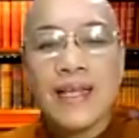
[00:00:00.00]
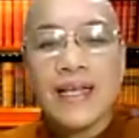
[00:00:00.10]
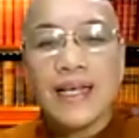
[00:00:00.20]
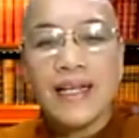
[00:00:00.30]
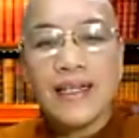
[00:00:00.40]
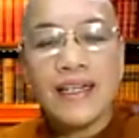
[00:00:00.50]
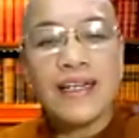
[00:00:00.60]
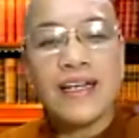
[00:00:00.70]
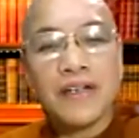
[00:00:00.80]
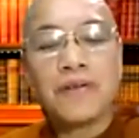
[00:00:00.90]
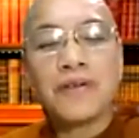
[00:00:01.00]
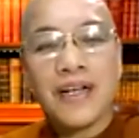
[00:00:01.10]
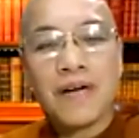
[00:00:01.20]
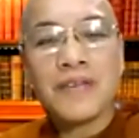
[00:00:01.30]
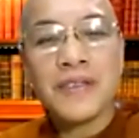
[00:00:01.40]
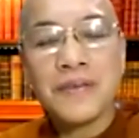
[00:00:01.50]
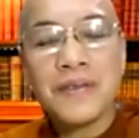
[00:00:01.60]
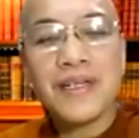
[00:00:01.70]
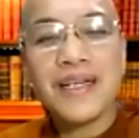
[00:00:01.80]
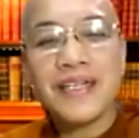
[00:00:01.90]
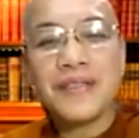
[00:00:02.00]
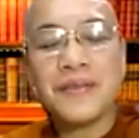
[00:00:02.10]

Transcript: and I would also would like